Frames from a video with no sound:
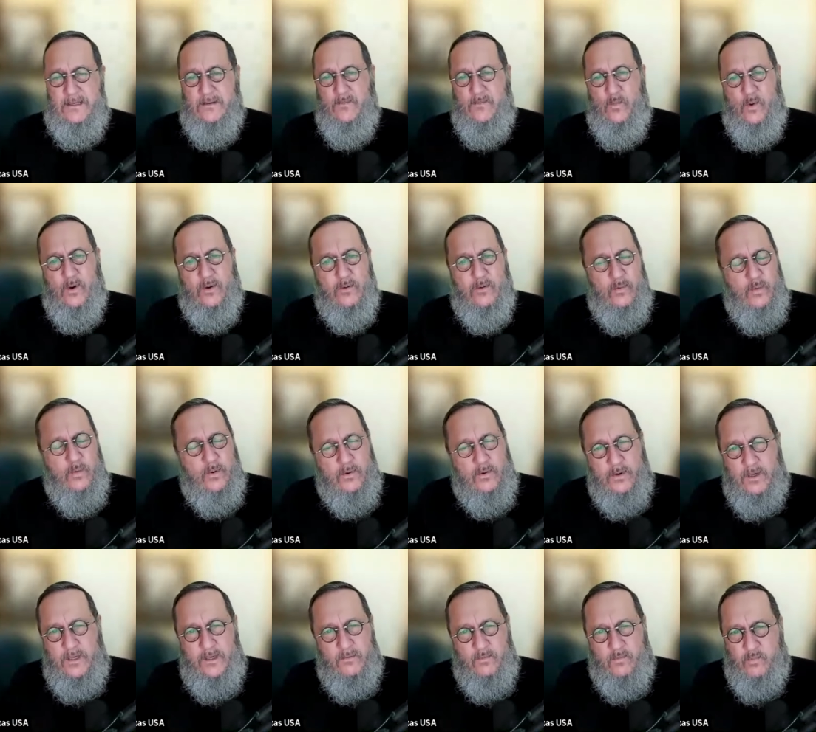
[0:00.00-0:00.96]
We're, we're
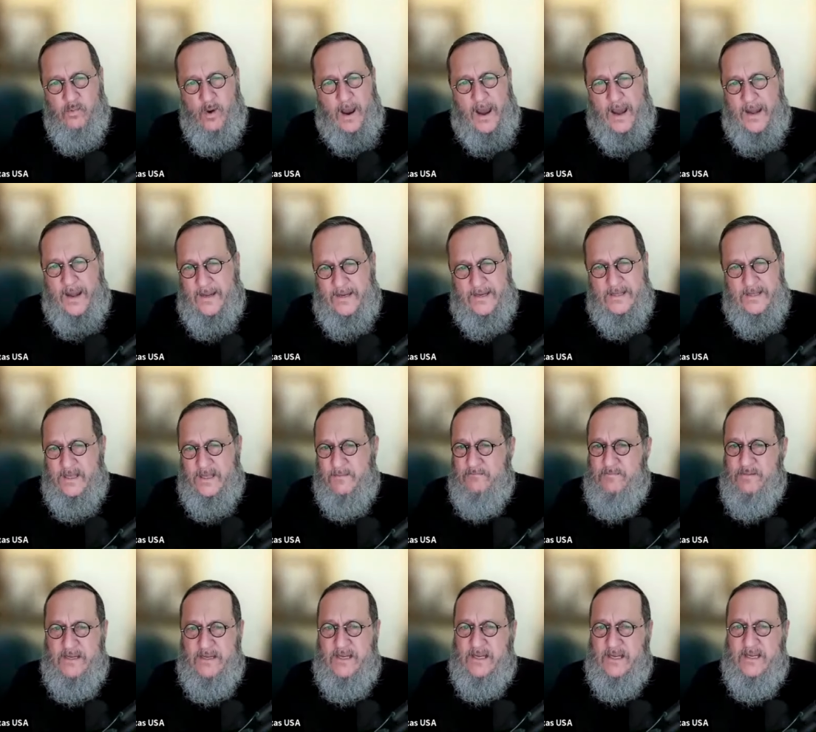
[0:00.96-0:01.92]
right in the
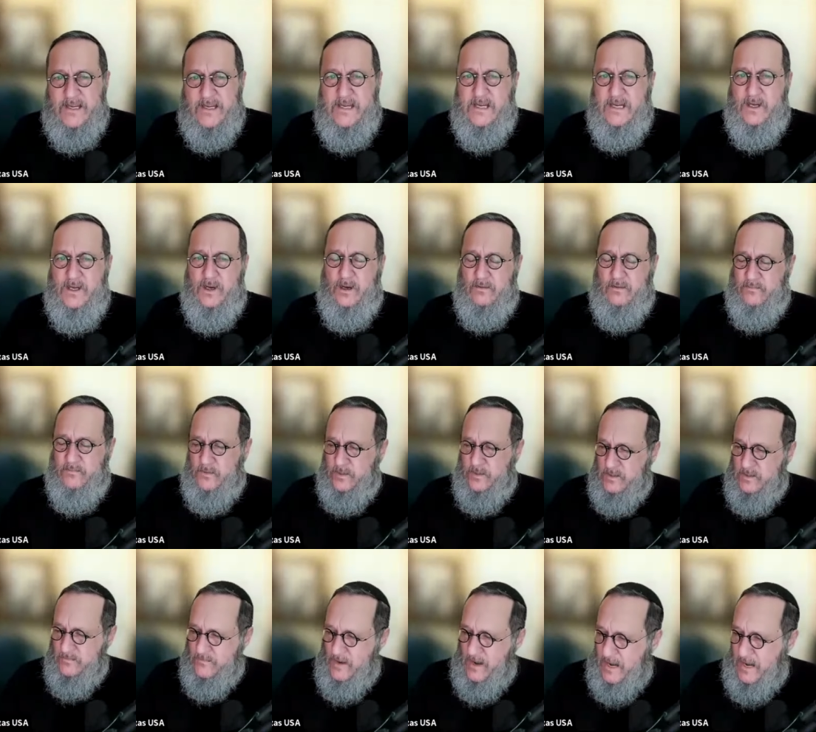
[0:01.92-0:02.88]
beginning of the
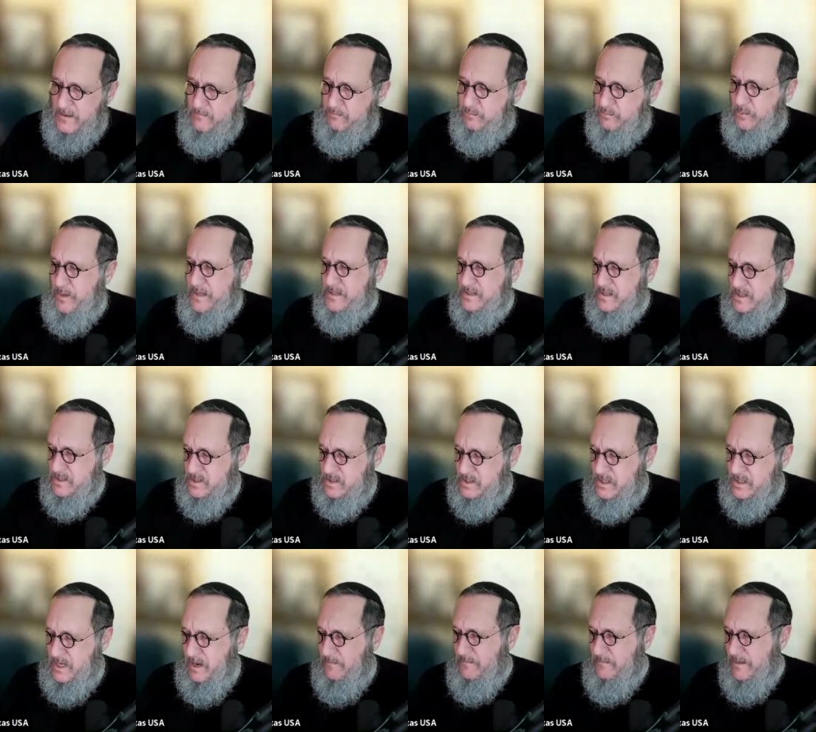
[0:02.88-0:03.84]
divine presence
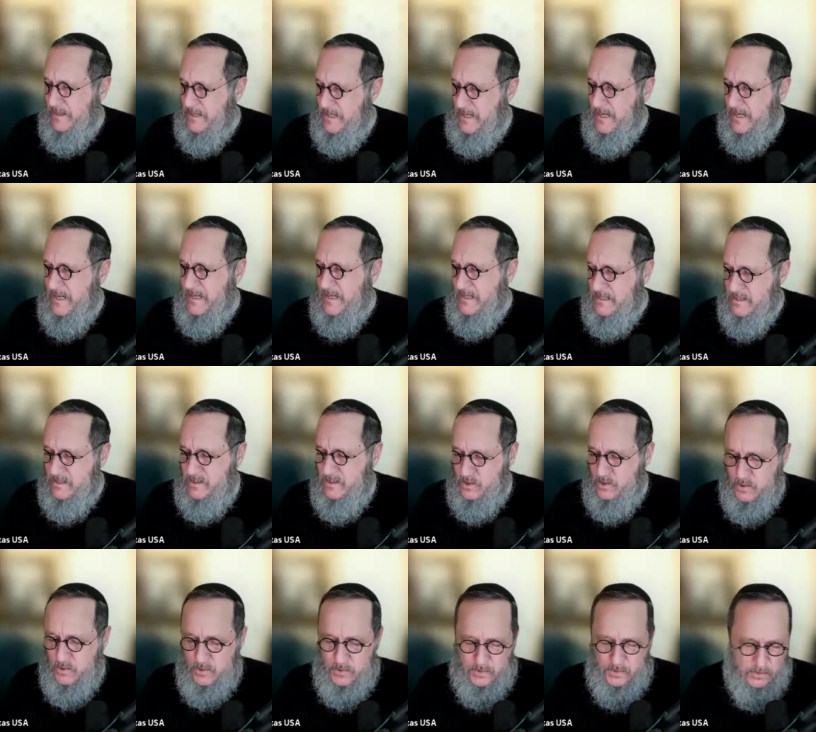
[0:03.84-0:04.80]
coming
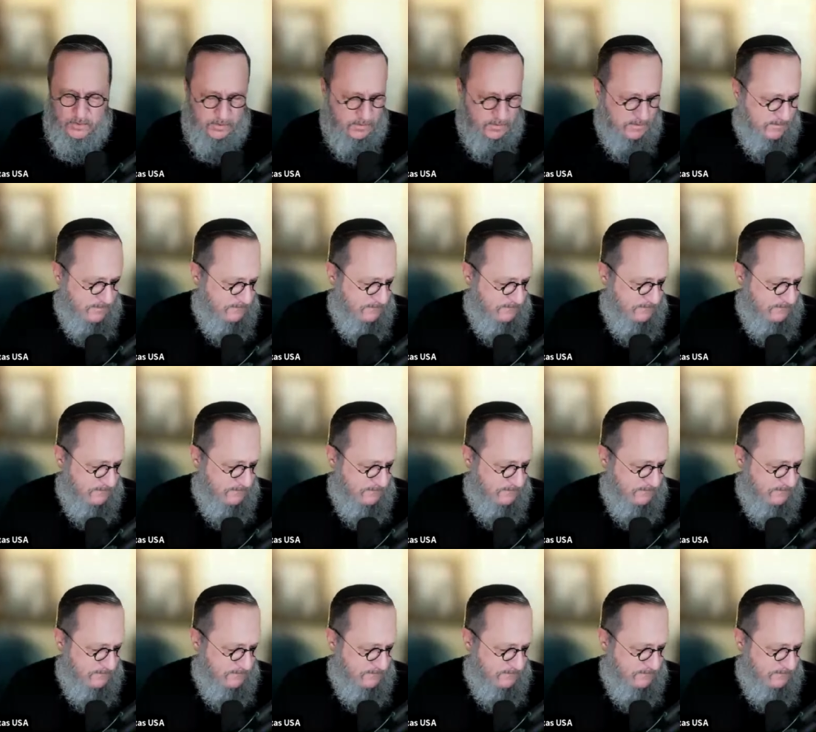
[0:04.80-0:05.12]
into